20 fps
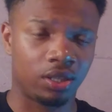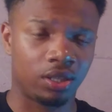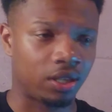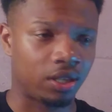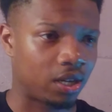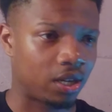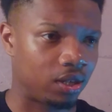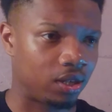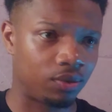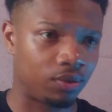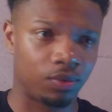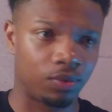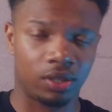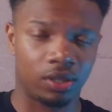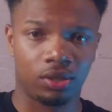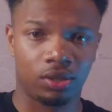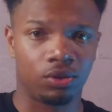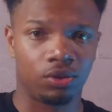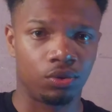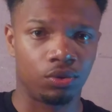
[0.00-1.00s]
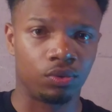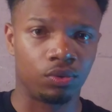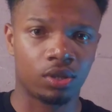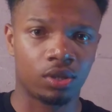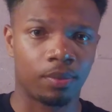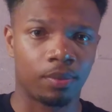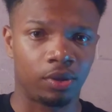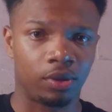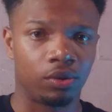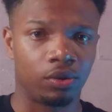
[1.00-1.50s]
They kind of wanted to do
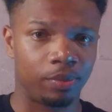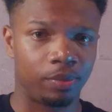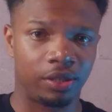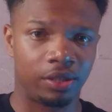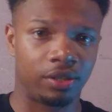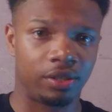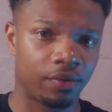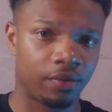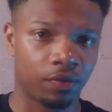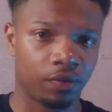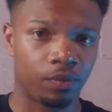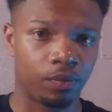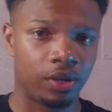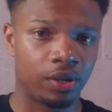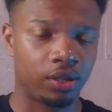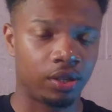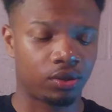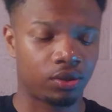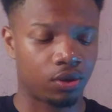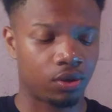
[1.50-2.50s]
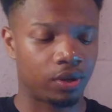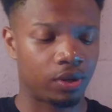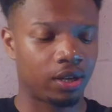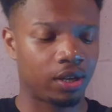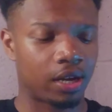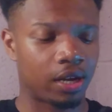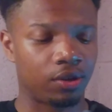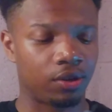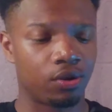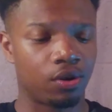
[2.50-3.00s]
something a little bit different with it. So they
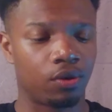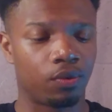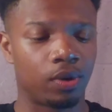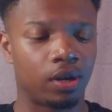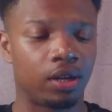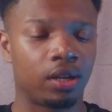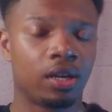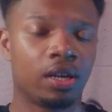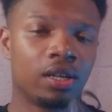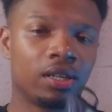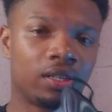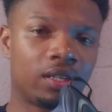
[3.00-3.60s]
like, you know what?